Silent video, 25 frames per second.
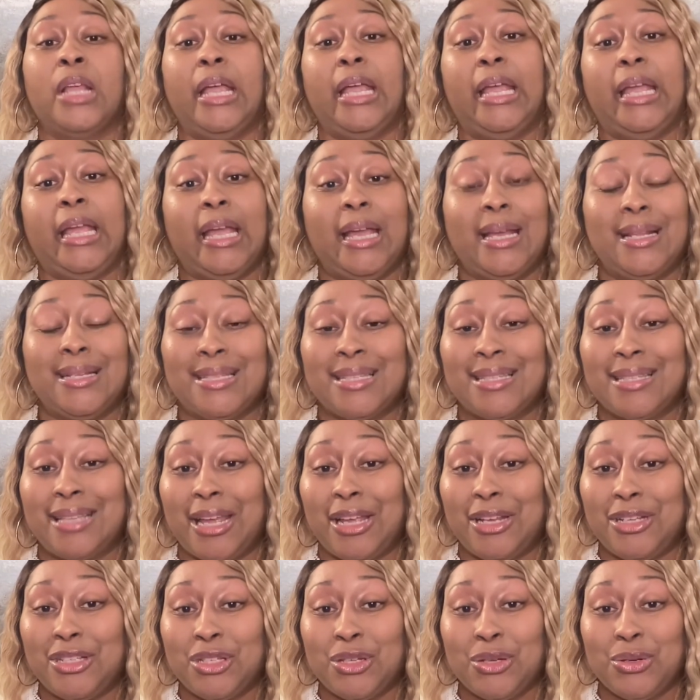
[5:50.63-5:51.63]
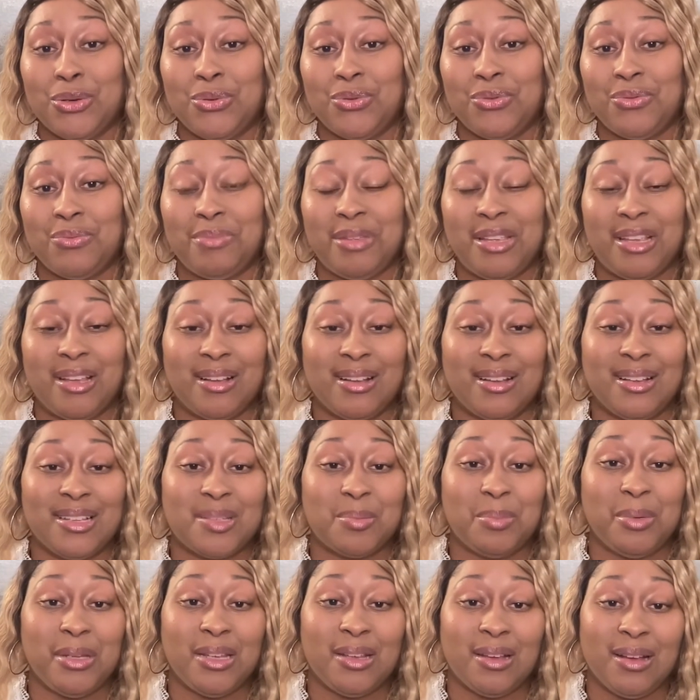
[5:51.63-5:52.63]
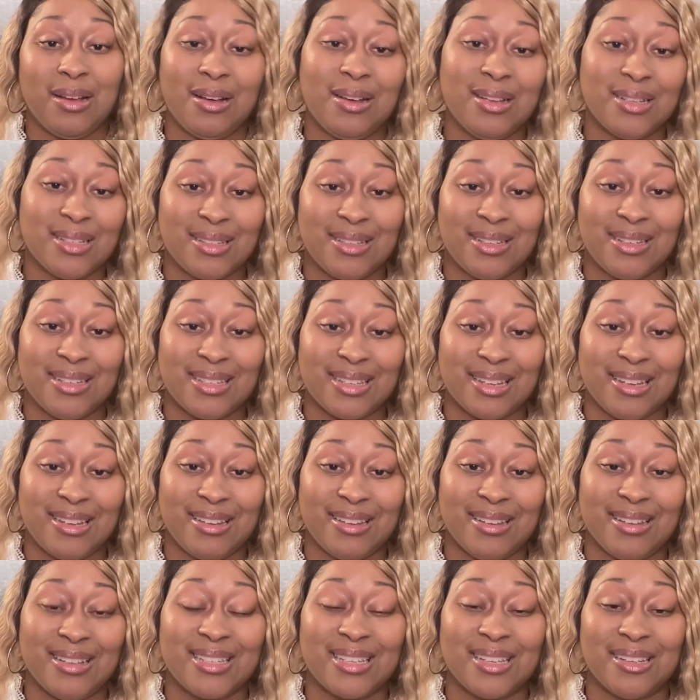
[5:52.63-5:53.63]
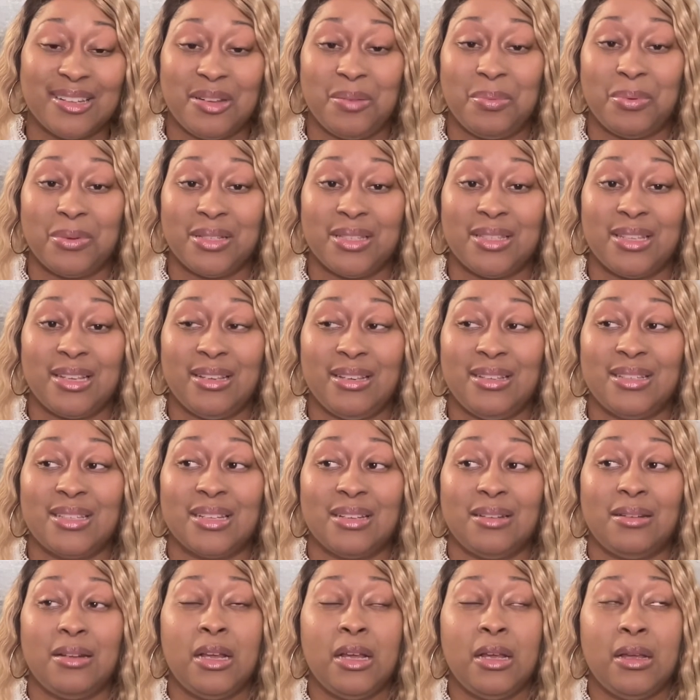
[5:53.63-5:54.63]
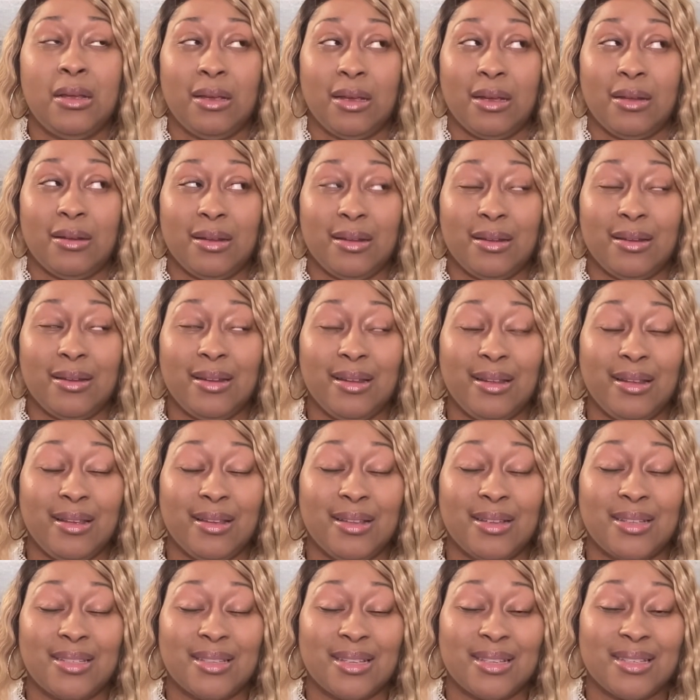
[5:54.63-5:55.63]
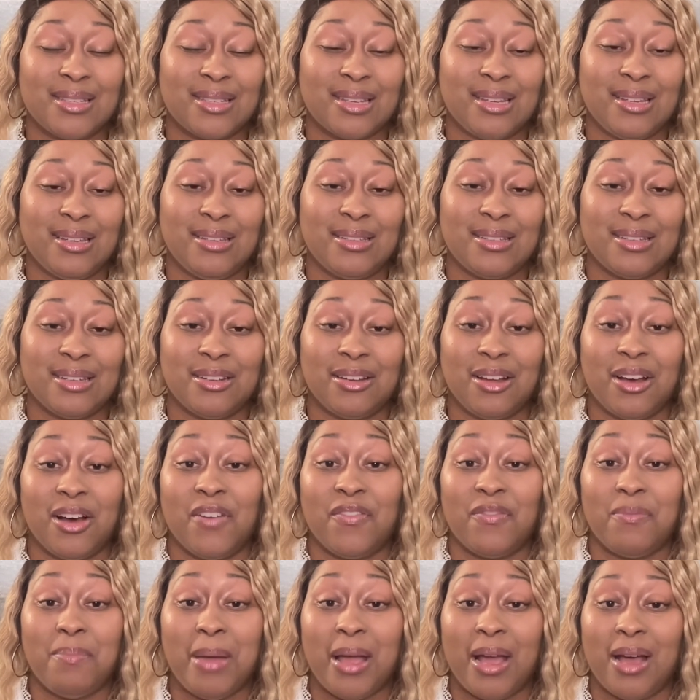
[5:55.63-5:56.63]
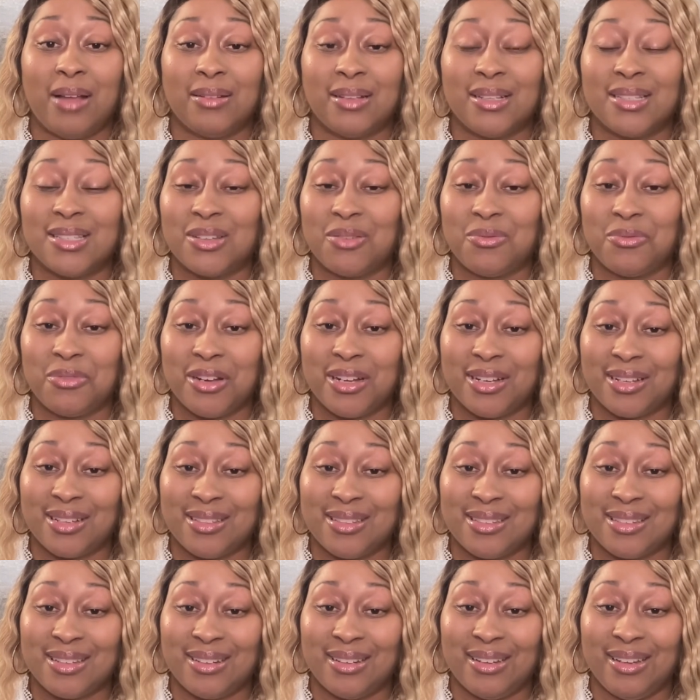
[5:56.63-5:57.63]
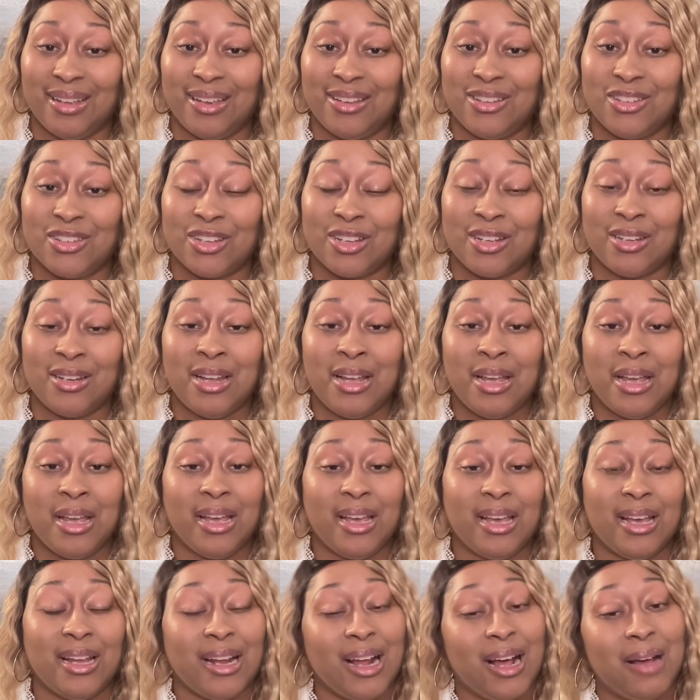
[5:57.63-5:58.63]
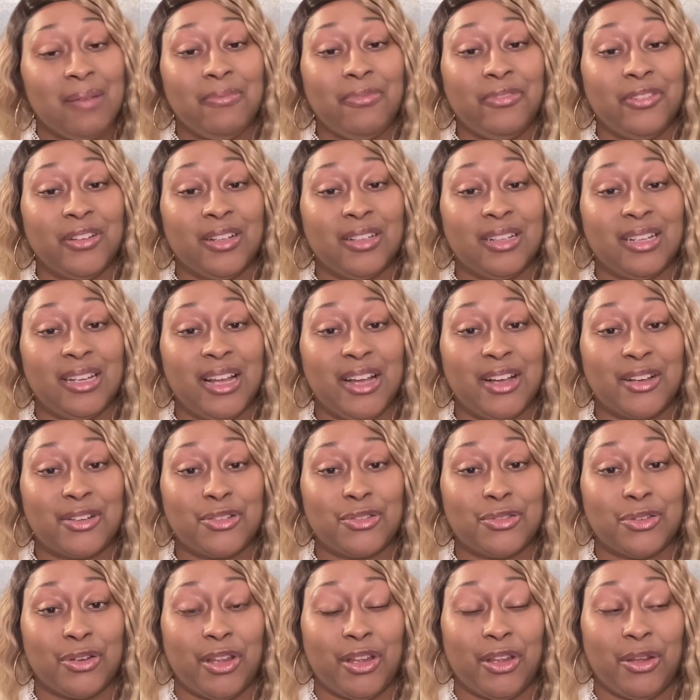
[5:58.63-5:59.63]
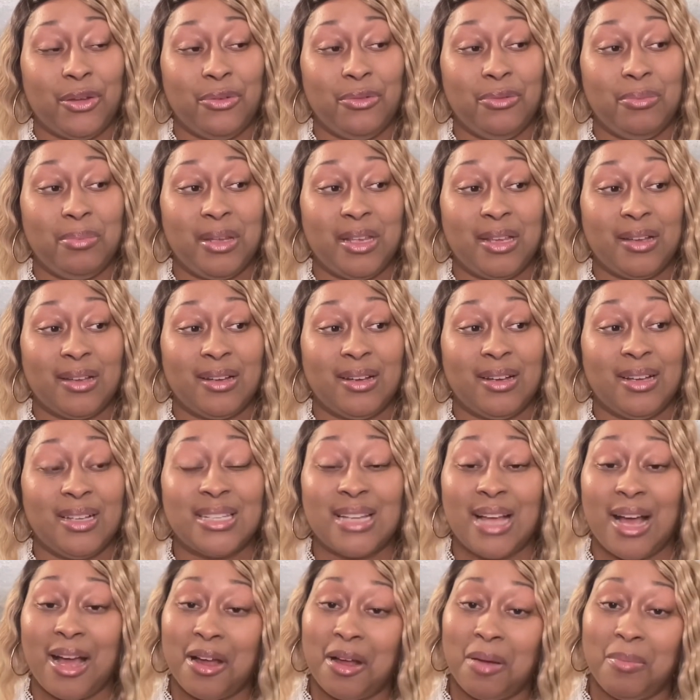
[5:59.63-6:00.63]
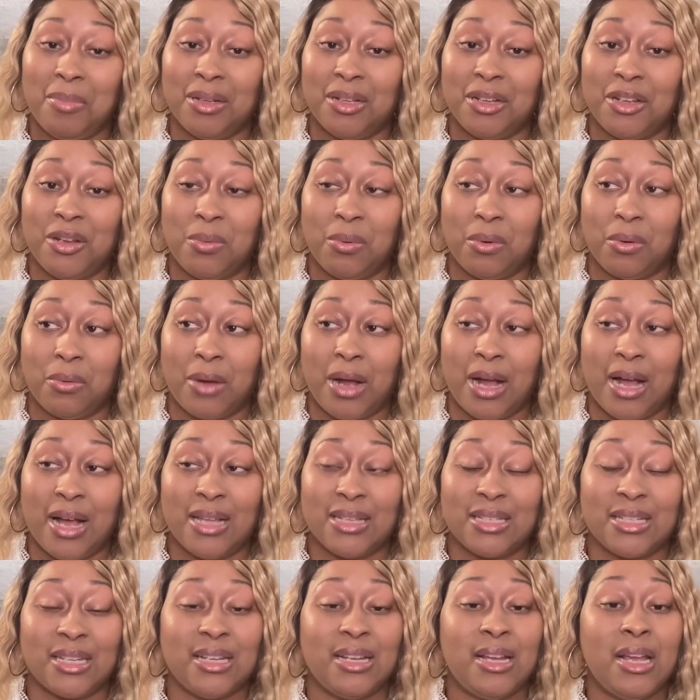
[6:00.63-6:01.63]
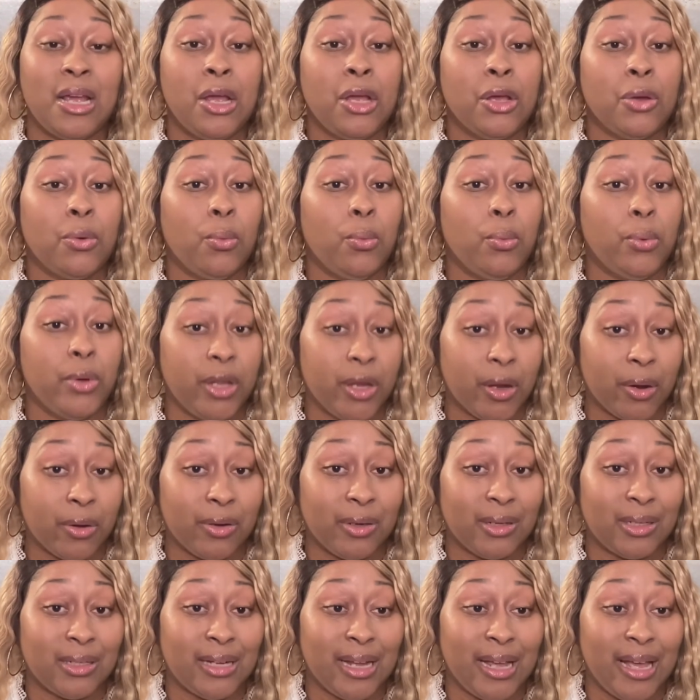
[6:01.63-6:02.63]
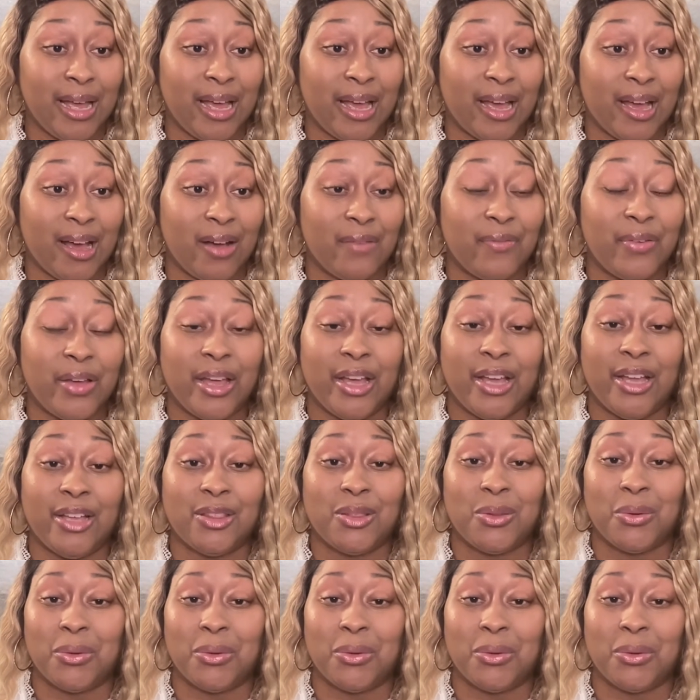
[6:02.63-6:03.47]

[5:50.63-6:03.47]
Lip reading: And stay tuned because this is Libra season and it is the season of balance and reconciliation. And I'm feeling extra cute because I am a Libra rising. We are going to have a